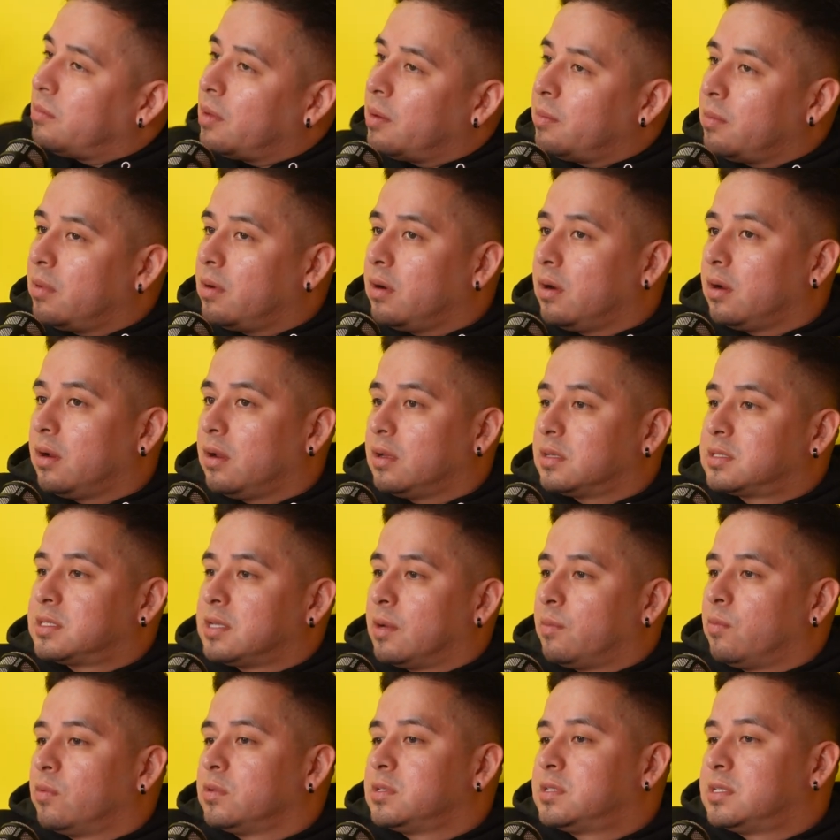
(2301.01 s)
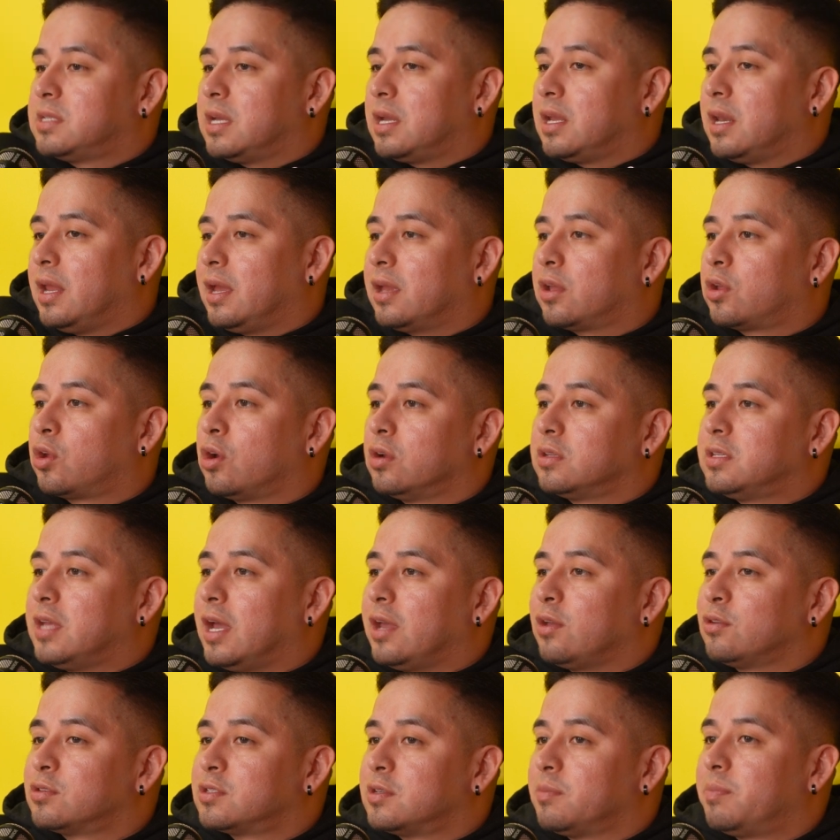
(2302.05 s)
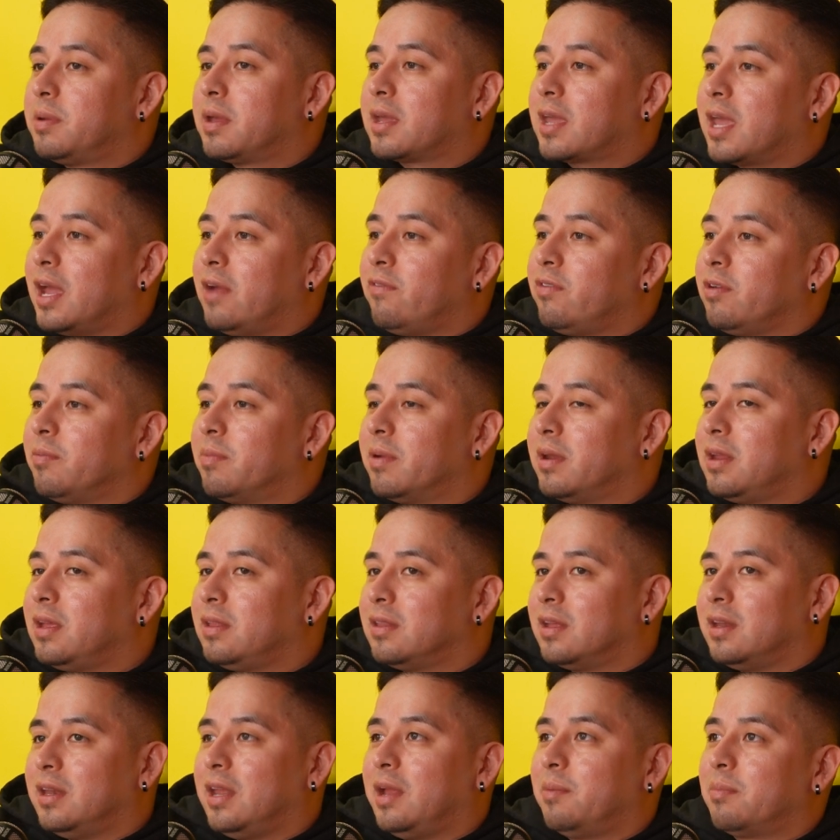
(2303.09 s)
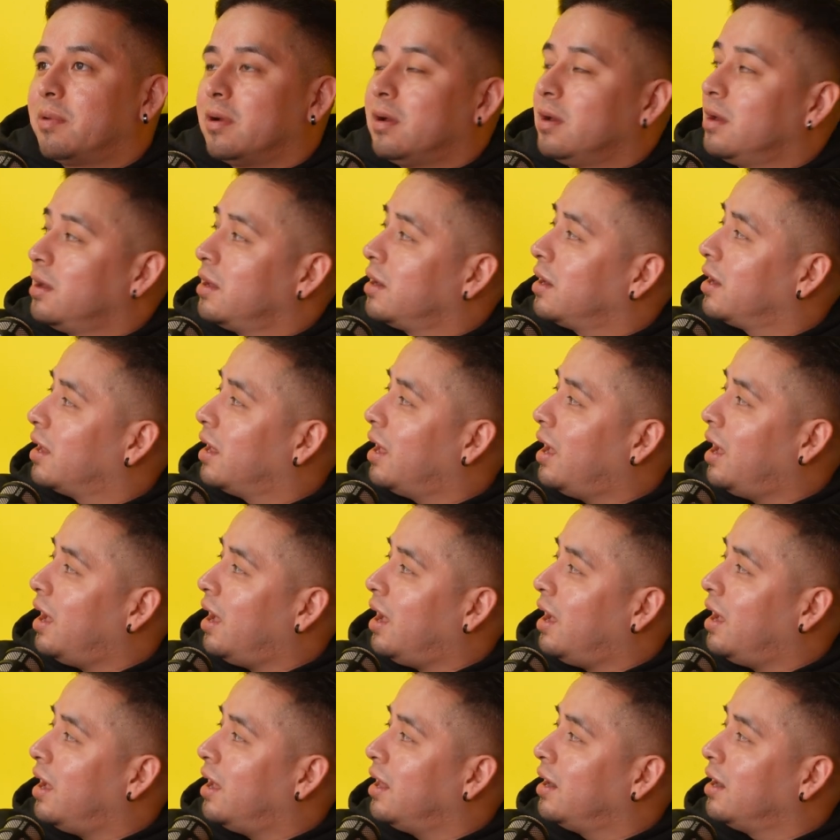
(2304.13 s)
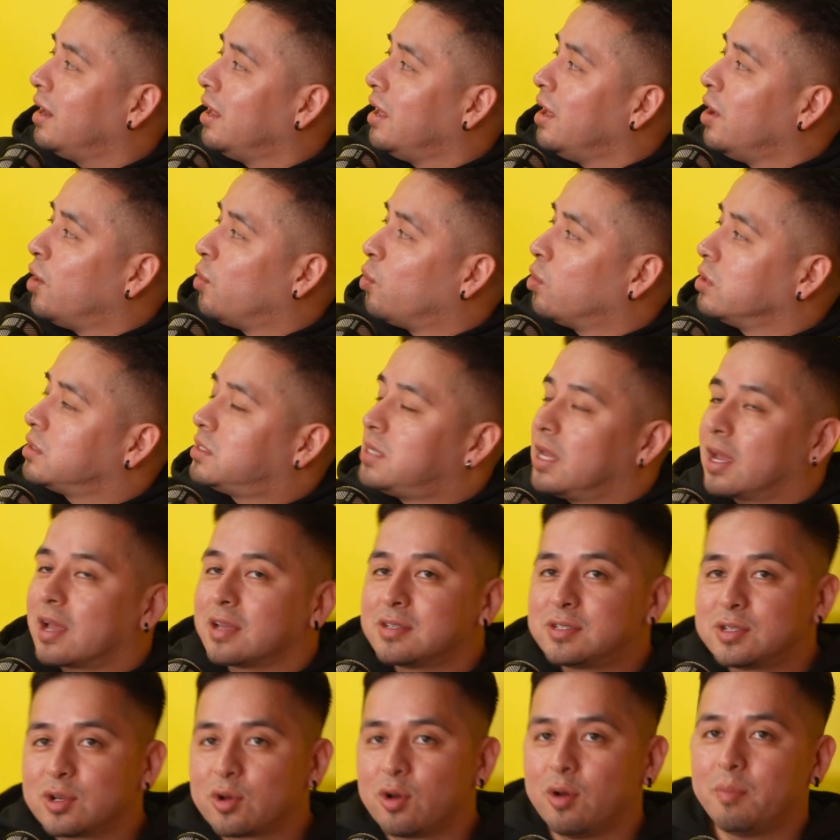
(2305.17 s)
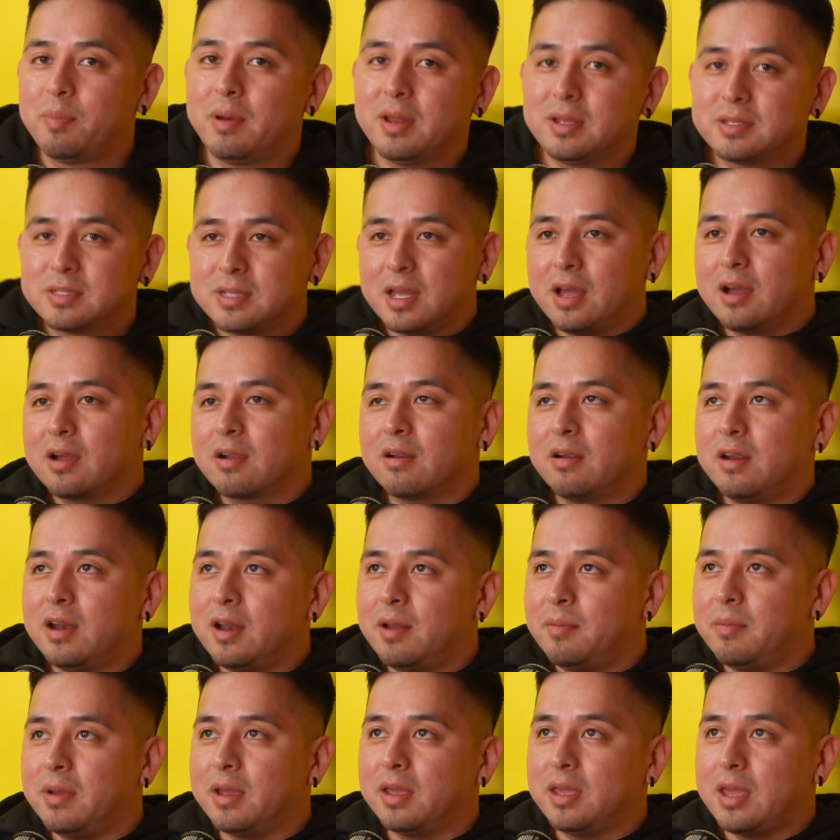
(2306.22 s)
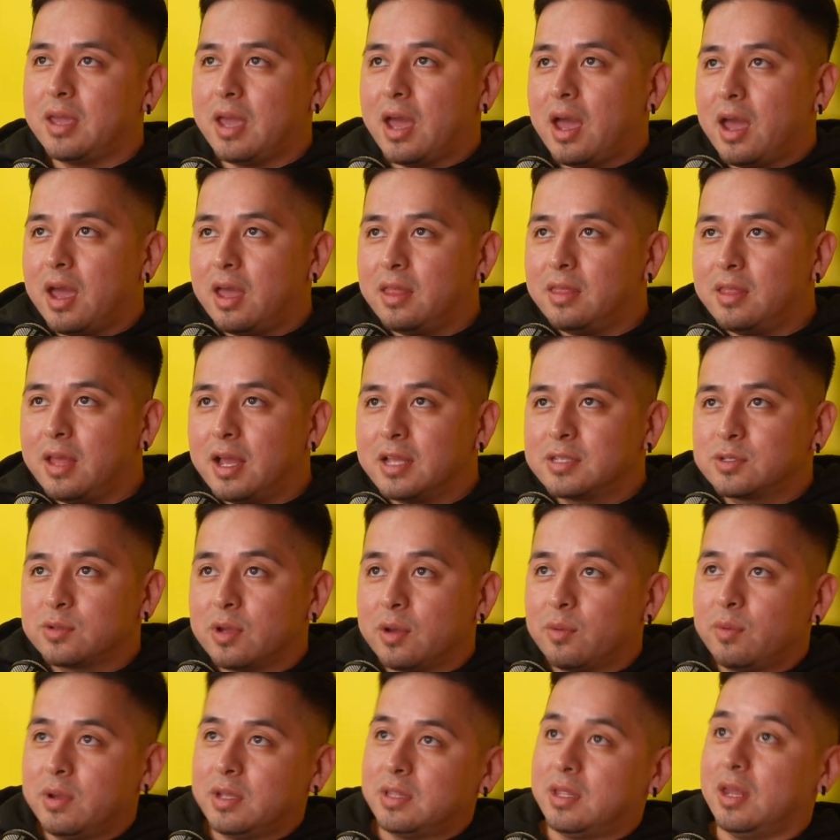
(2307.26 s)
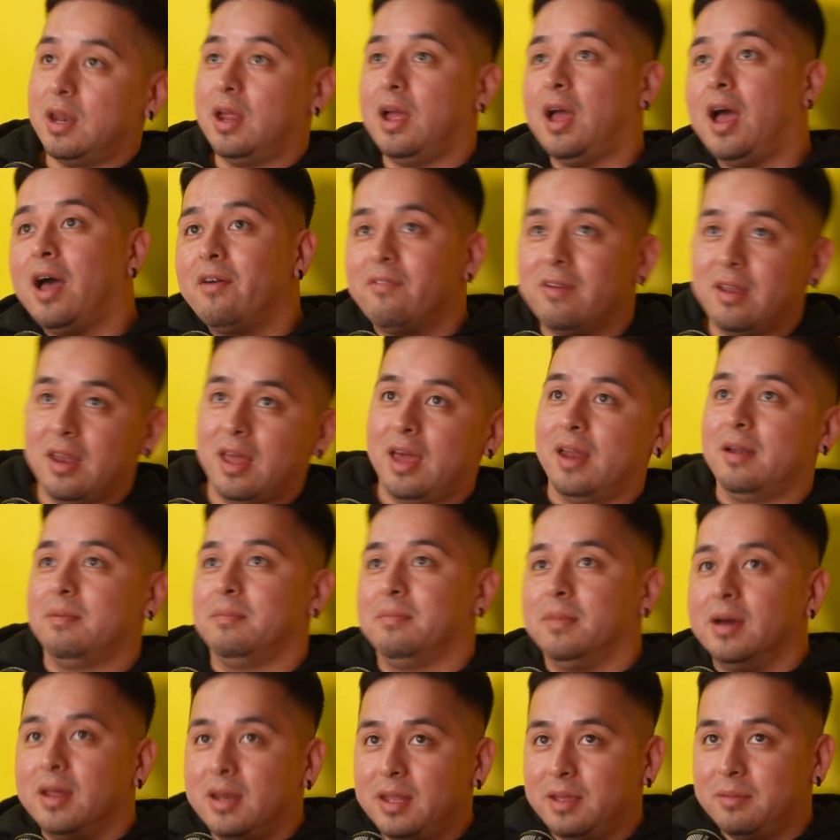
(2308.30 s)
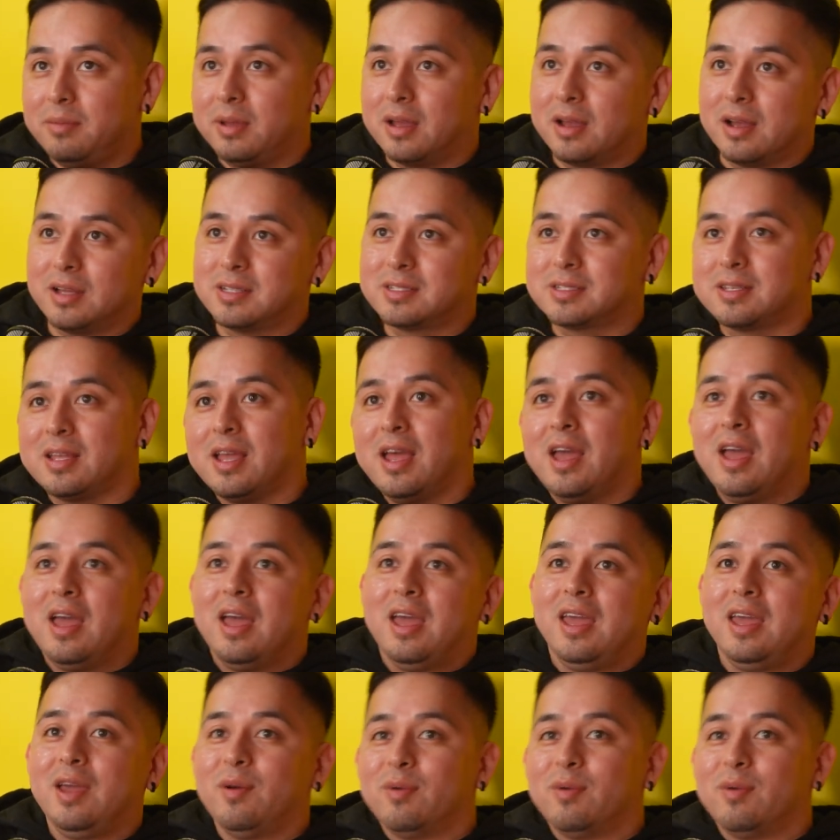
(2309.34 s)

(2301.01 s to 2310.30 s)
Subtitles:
remember someone saying like, your dad used to pick everybody in the neighborhood and would take us to go play soccer. And I'm like, yeah. And that's why we didn't have a lot of money, because he